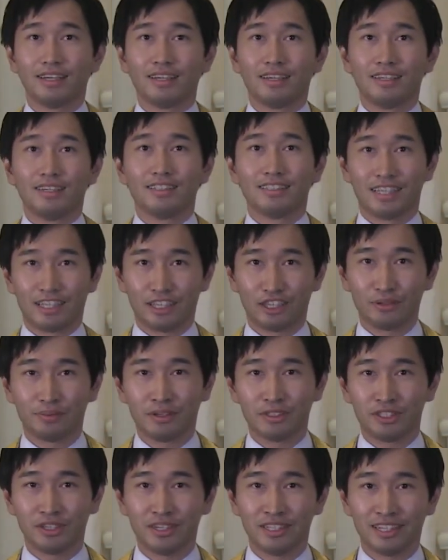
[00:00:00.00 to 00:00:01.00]
Thank you for
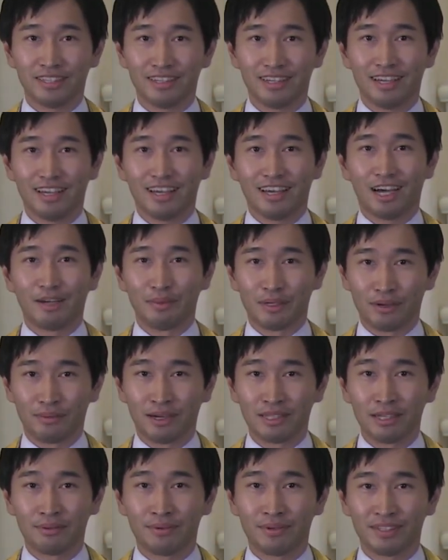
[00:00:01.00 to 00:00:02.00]
joining. Having a
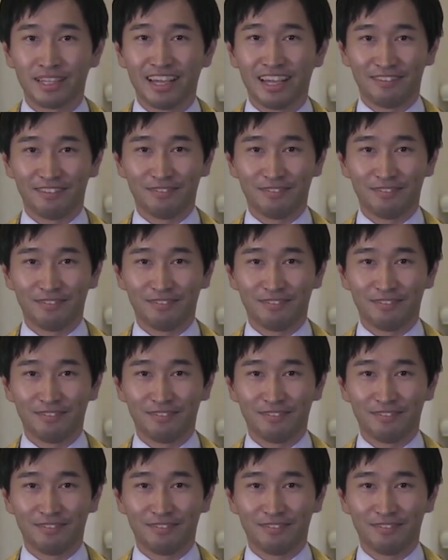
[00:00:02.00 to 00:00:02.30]
wonderful day.